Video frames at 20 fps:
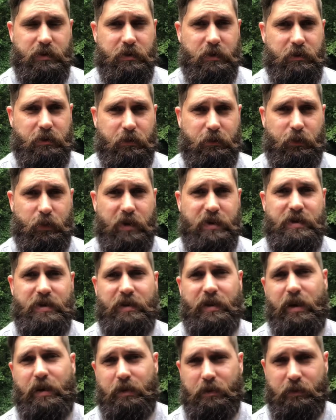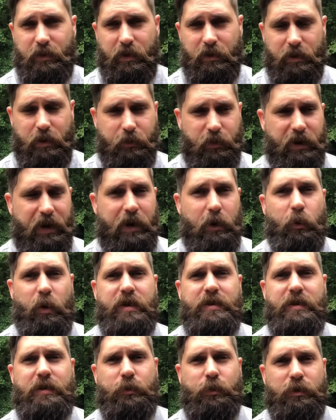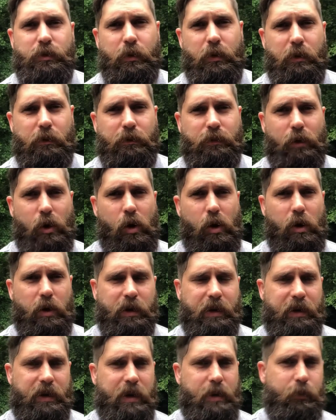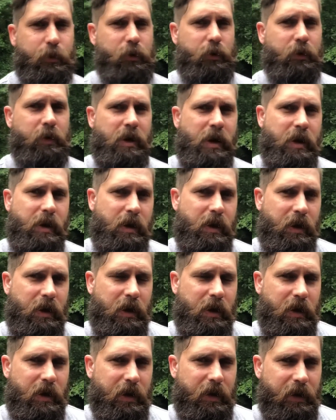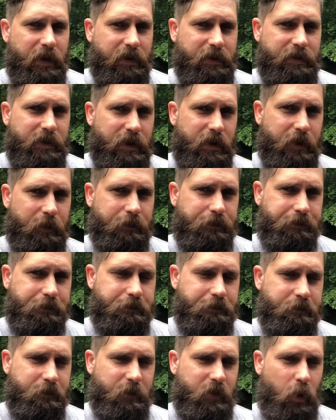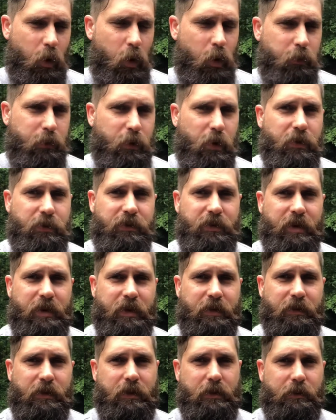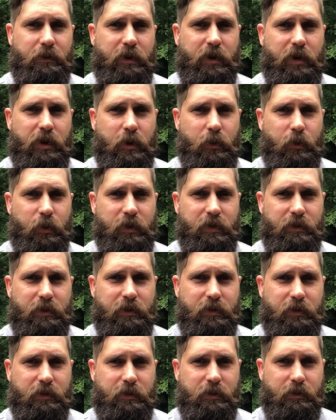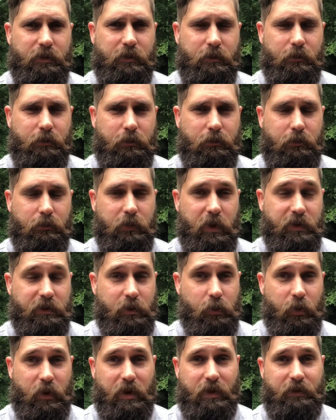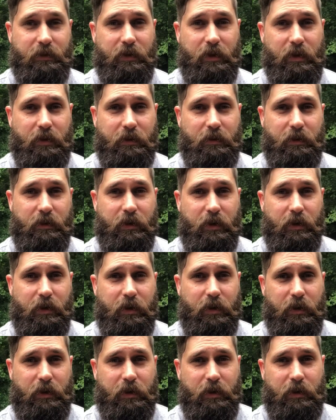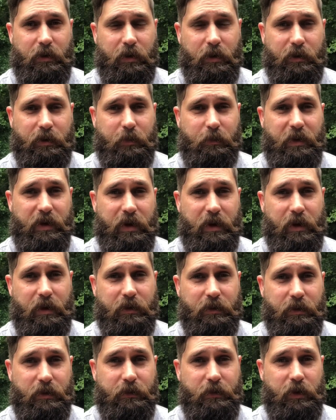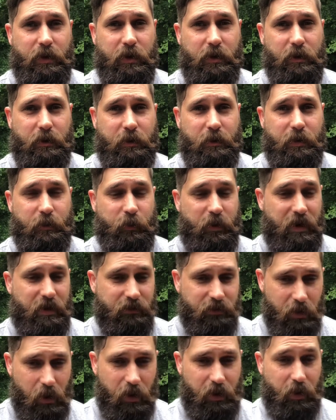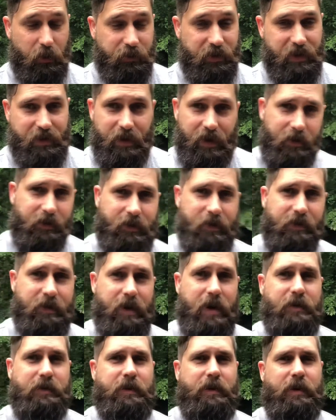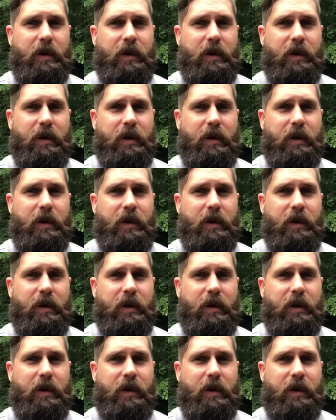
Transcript: She's a French native, I think. But anyway, she was doing a vlog in Hebrew, and the whole first sentence in the video was basically what I said at the beginning of this video. And when I saw it, I was like, yes, exactly.